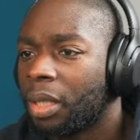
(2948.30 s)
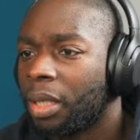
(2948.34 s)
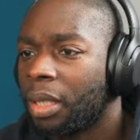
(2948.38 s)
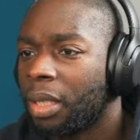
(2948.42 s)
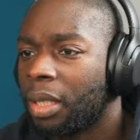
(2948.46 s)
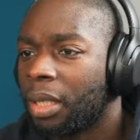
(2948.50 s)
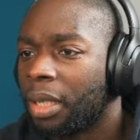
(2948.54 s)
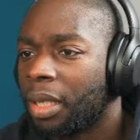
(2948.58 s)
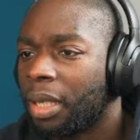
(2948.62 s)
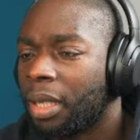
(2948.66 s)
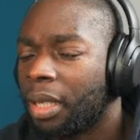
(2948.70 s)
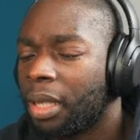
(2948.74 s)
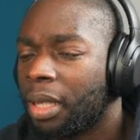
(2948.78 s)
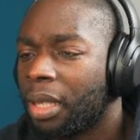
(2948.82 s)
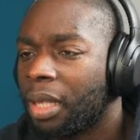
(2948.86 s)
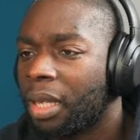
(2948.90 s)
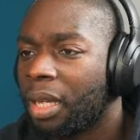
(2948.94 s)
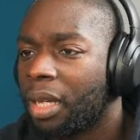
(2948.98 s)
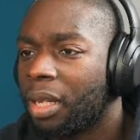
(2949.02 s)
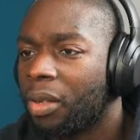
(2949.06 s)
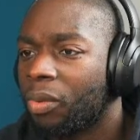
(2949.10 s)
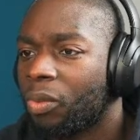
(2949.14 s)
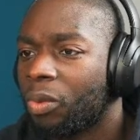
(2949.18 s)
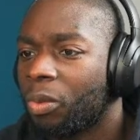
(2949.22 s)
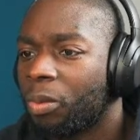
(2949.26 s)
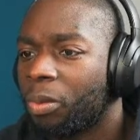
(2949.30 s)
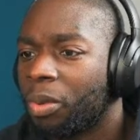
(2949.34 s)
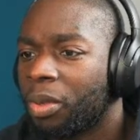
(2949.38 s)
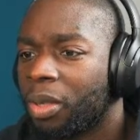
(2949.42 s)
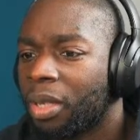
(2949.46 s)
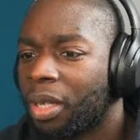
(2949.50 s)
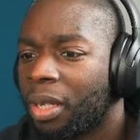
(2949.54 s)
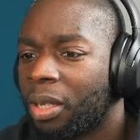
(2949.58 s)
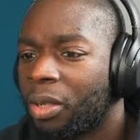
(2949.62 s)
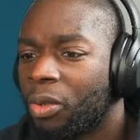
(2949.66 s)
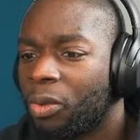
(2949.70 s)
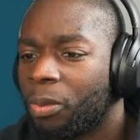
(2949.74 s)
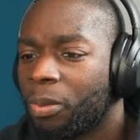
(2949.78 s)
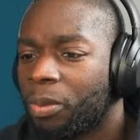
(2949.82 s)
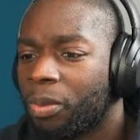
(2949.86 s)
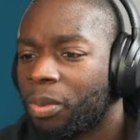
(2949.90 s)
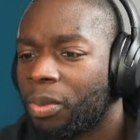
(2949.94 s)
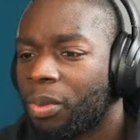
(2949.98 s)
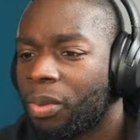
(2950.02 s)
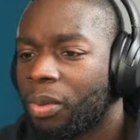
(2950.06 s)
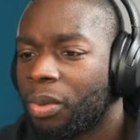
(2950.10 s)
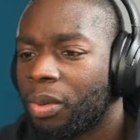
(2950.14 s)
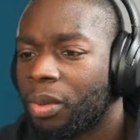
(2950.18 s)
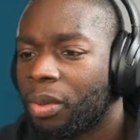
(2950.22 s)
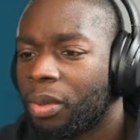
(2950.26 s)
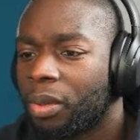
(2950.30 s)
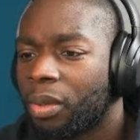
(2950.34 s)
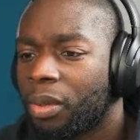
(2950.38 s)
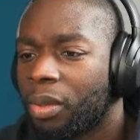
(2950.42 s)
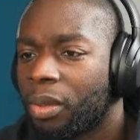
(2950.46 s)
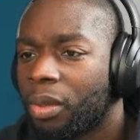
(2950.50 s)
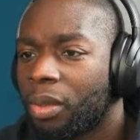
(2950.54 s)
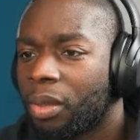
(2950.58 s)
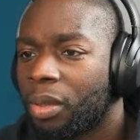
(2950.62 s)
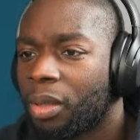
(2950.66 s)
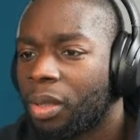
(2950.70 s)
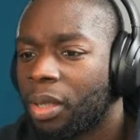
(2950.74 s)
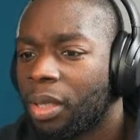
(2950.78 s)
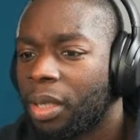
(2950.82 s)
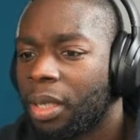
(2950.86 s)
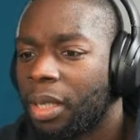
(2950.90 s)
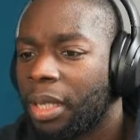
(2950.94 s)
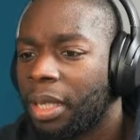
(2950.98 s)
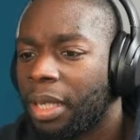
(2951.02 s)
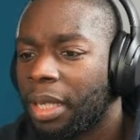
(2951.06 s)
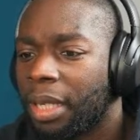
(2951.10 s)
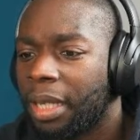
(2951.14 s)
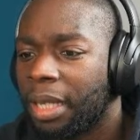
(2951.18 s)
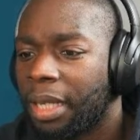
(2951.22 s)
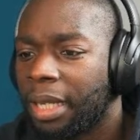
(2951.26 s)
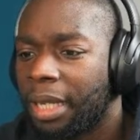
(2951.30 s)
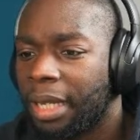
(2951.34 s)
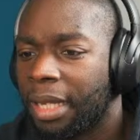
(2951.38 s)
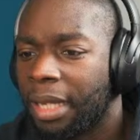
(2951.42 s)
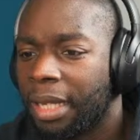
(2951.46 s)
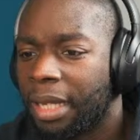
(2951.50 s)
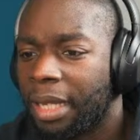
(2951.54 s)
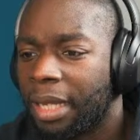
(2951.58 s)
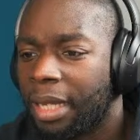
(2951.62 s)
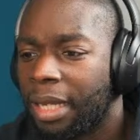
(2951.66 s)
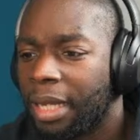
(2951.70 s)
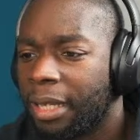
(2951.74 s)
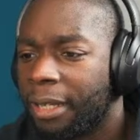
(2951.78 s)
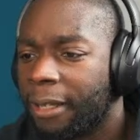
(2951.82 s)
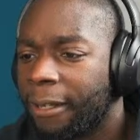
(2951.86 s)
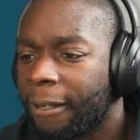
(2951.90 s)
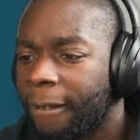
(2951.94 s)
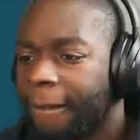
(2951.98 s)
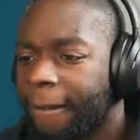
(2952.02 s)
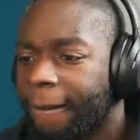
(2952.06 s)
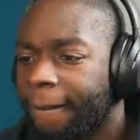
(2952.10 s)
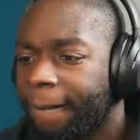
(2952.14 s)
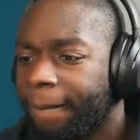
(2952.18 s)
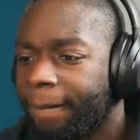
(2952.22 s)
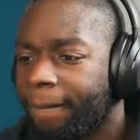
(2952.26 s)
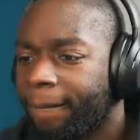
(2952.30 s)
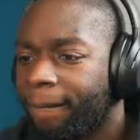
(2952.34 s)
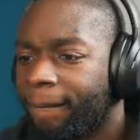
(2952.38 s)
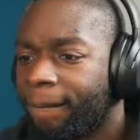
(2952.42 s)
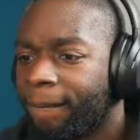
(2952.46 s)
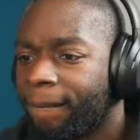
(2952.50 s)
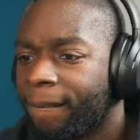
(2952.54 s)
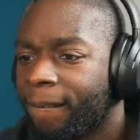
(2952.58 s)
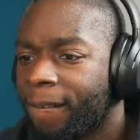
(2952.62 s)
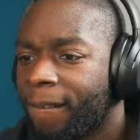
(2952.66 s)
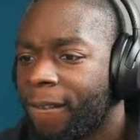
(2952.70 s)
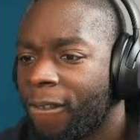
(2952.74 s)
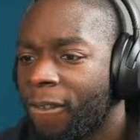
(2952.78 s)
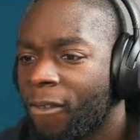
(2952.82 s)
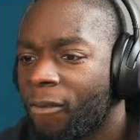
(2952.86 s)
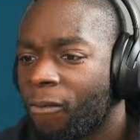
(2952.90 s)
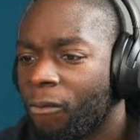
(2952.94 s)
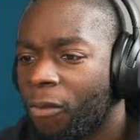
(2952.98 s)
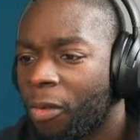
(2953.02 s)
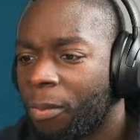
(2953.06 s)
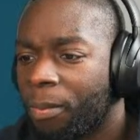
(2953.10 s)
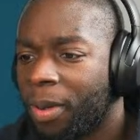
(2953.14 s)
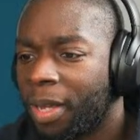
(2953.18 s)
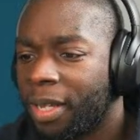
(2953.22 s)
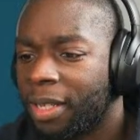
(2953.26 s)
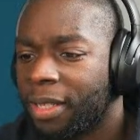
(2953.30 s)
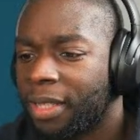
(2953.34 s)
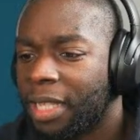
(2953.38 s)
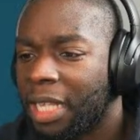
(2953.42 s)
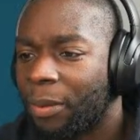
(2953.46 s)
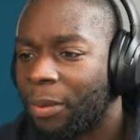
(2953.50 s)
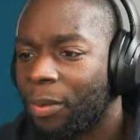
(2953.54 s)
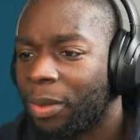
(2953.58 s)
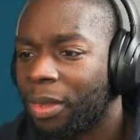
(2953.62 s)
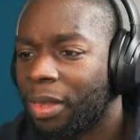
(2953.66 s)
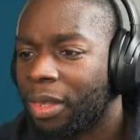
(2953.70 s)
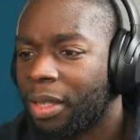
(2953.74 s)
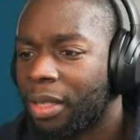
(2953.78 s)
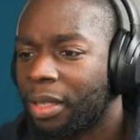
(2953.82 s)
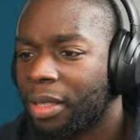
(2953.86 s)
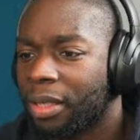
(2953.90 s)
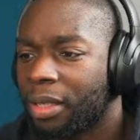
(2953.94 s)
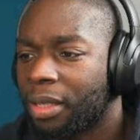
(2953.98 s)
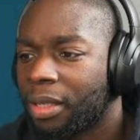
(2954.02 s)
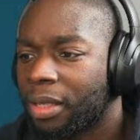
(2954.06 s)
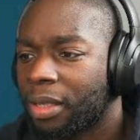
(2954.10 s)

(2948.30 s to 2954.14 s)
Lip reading: And then we'll put that loop here. Replace that with this.